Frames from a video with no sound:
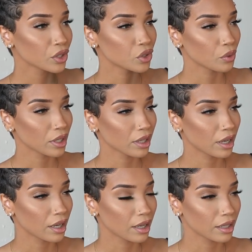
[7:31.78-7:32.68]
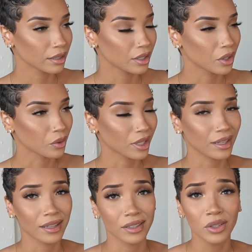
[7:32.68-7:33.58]
doing a, you know,
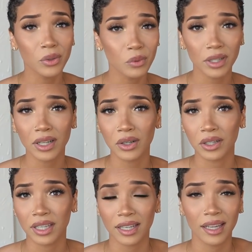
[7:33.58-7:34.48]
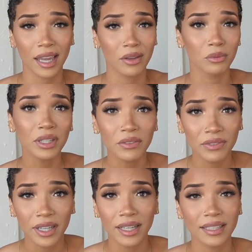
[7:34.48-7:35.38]
getting a new one or getting a
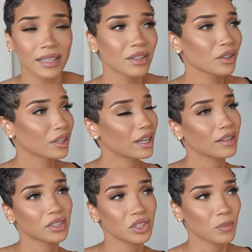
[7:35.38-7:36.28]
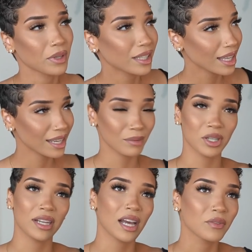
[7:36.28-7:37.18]
refund, and then they're gonna have to ship it again. I'm
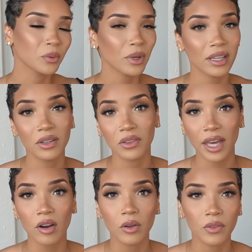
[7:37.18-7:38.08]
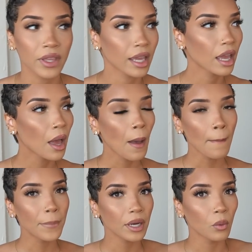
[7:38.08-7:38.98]
gonna have to wait, you know, that whole thing.
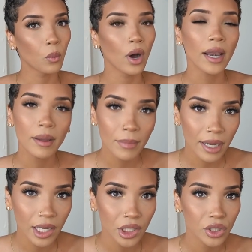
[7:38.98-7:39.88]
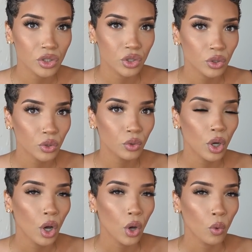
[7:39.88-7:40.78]
But what am I gonna
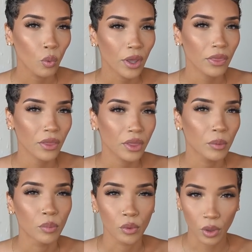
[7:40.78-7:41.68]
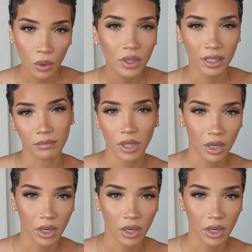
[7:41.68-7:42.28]
do with the broken